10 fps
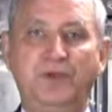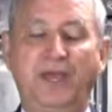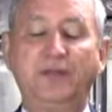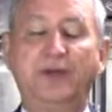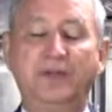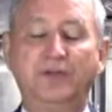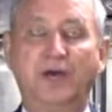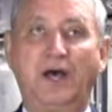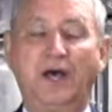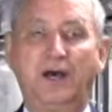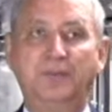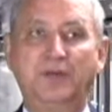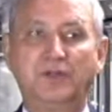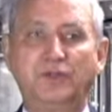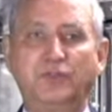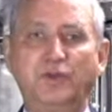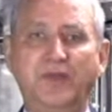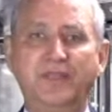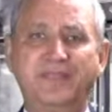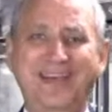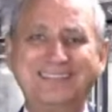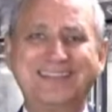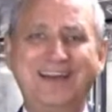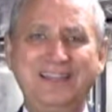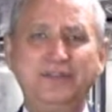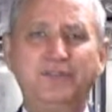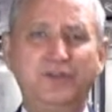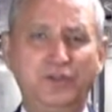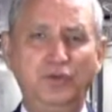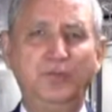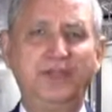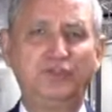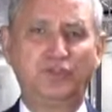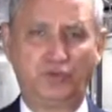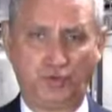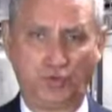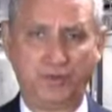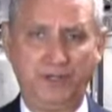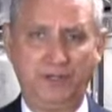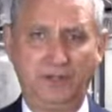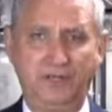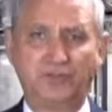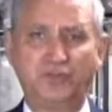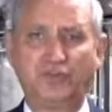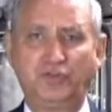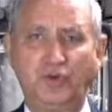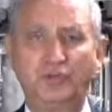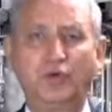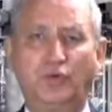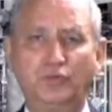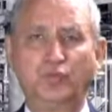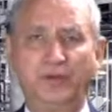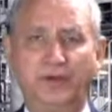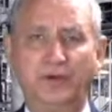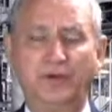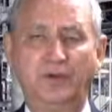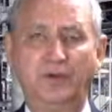Anyway, so that's kind of the humate story. It's a stone cold winner.